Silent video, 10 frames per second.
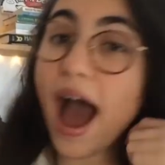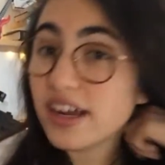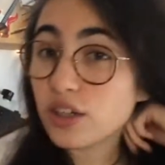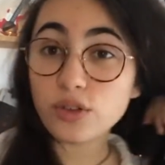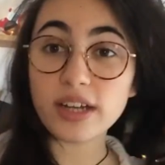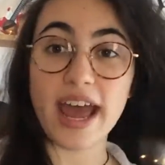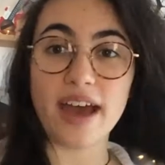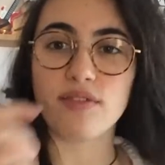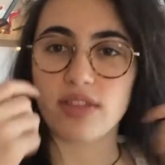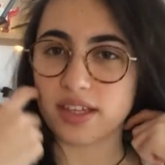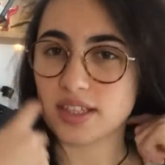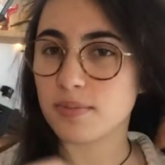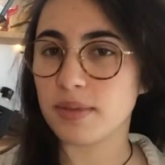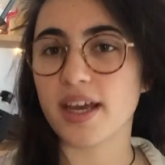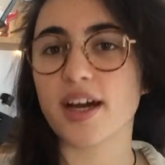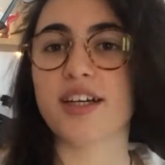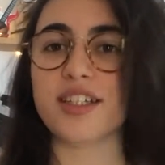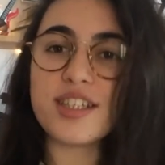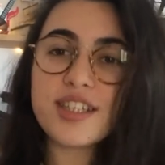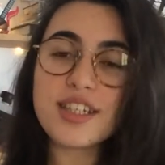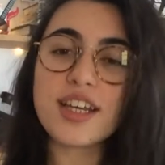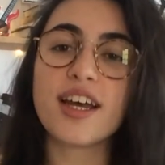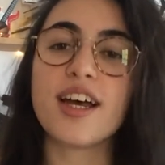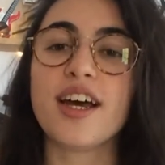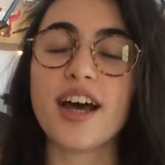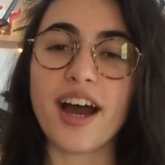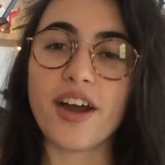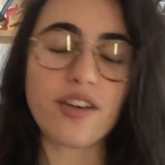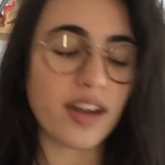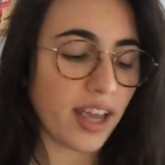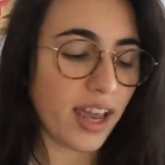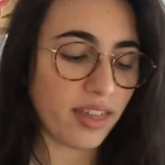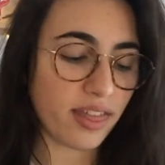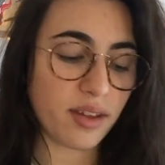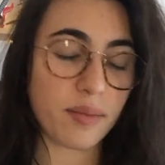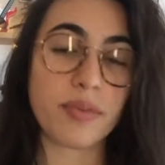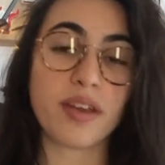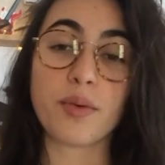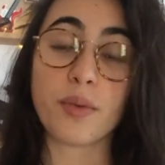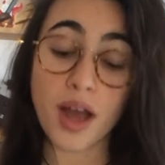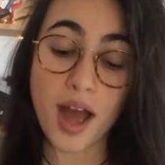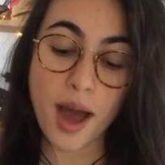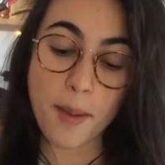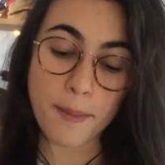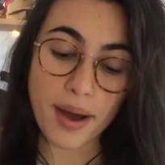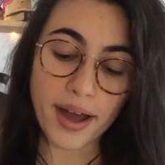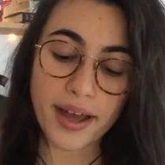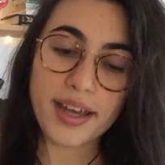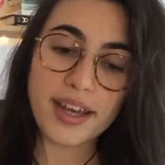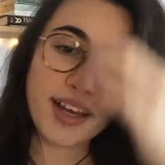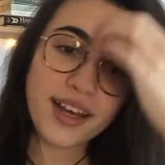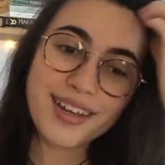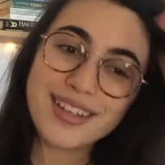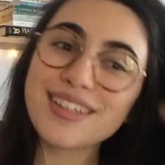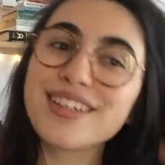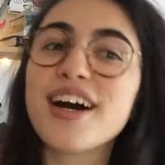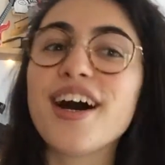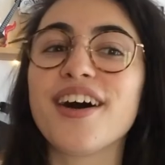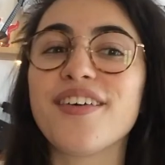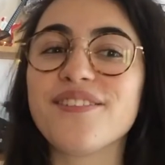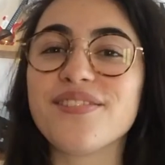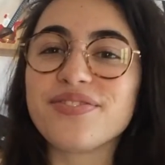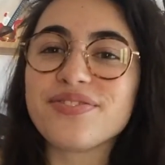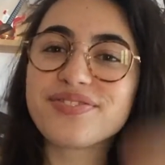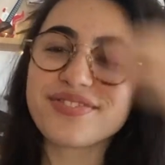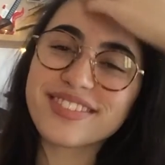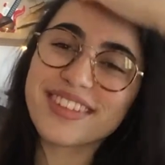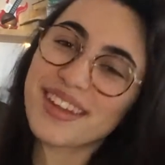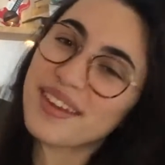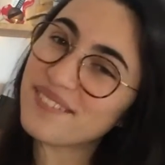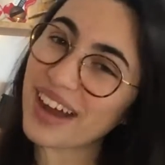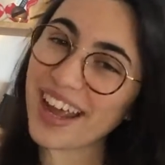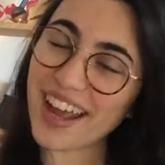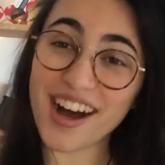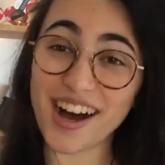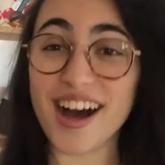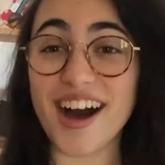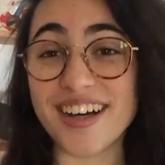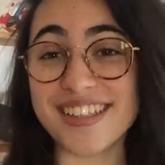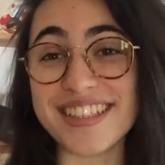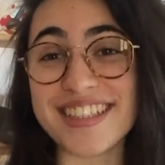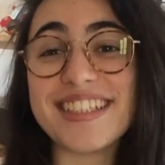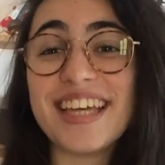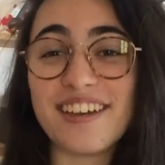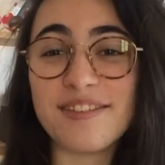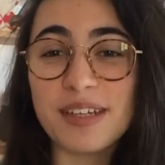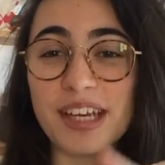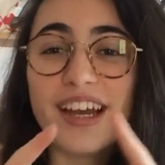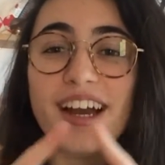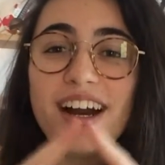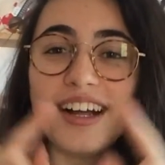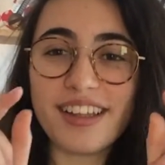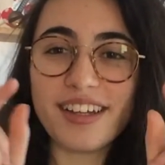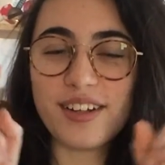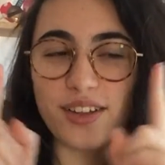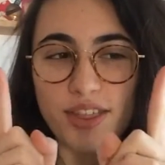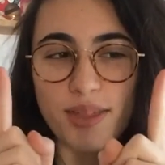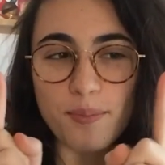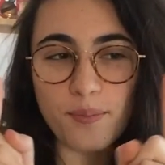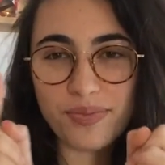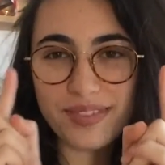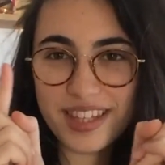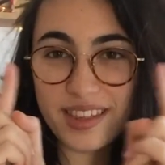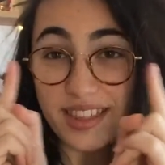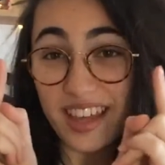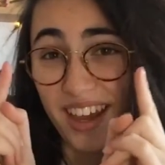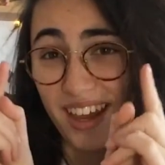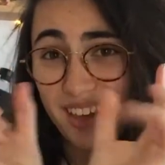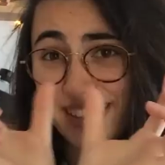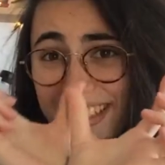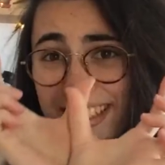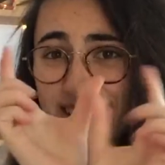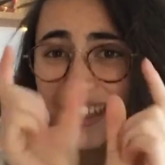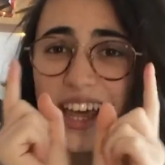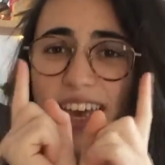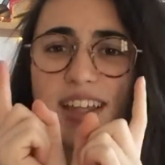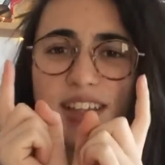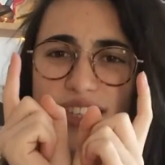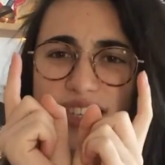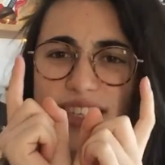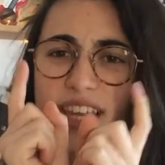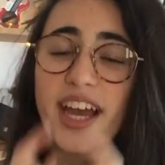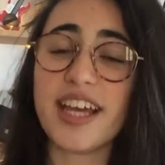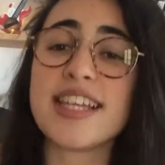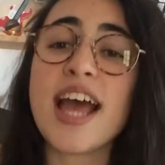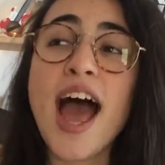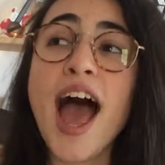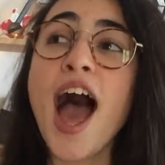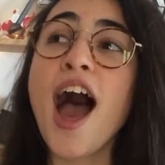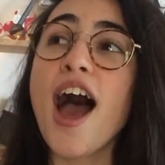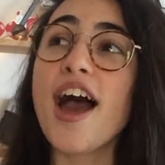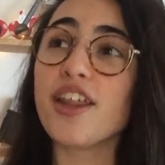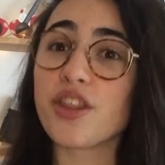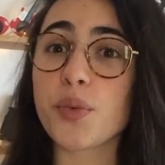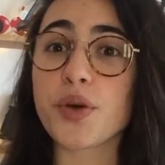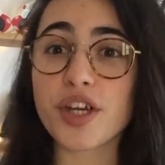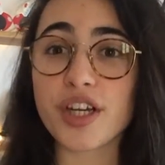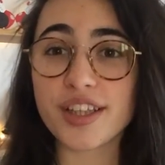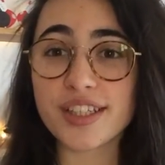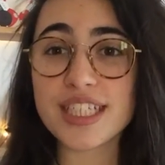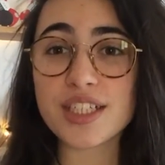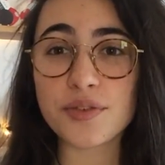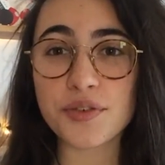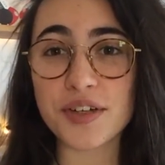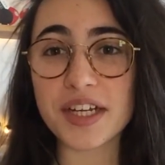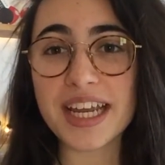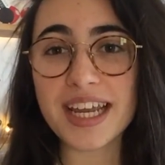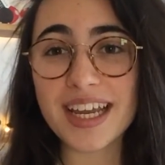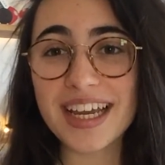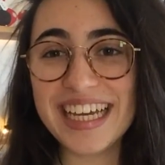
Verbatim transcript: I don't have this because I already ate them. My aunt gave me a little thingies like this size, and they were gluten-free.